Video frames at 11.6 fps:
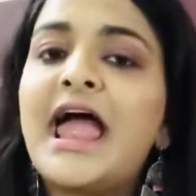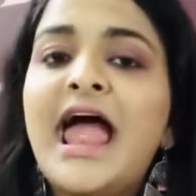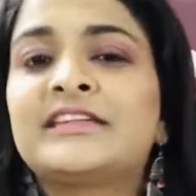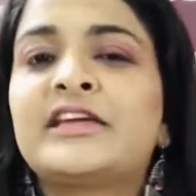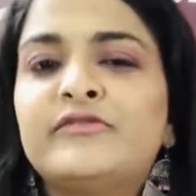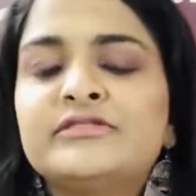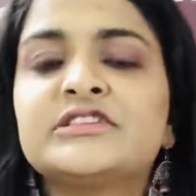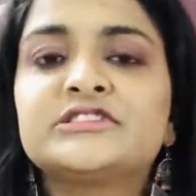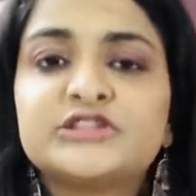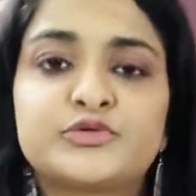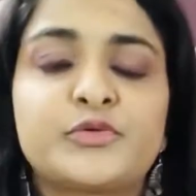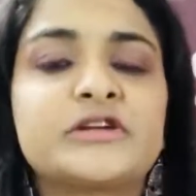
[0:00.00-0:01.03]
and given the
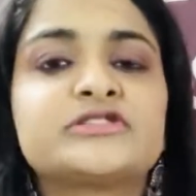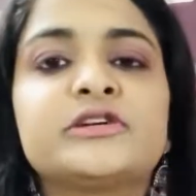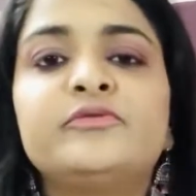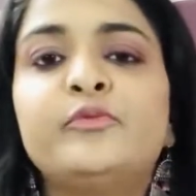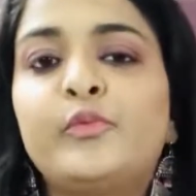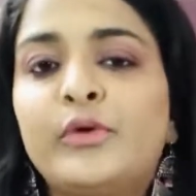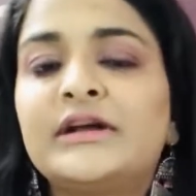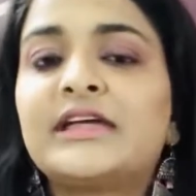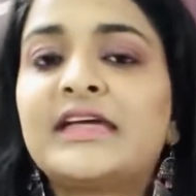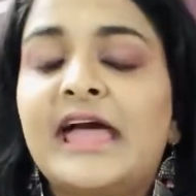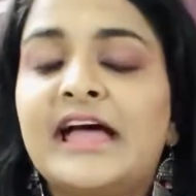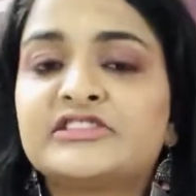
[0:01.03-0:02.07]
situation,
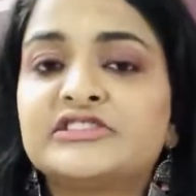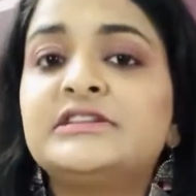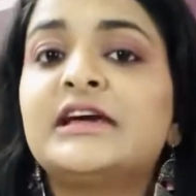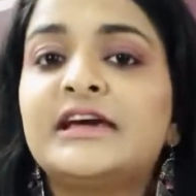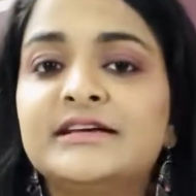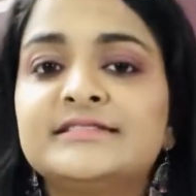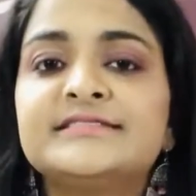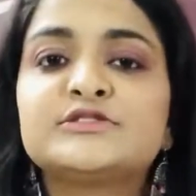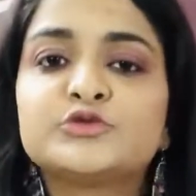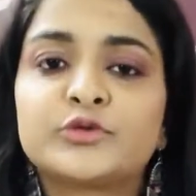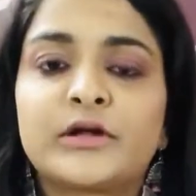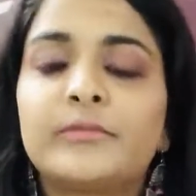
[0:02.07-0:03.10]
what gadget is
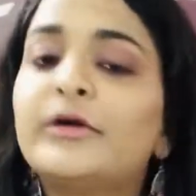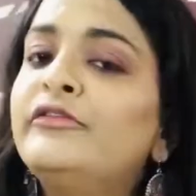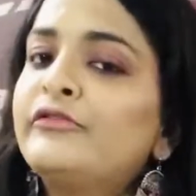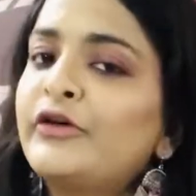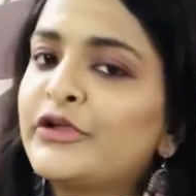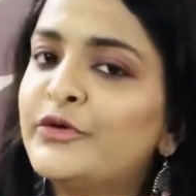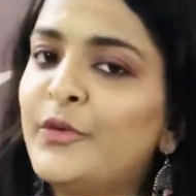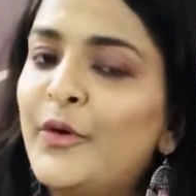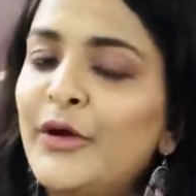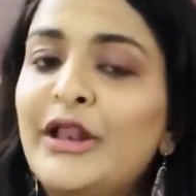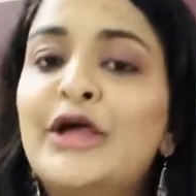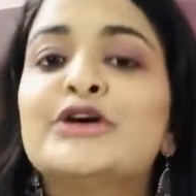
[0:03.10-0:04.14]
suitable for you
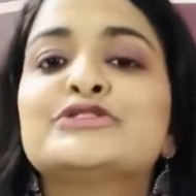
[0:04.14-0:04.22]
all.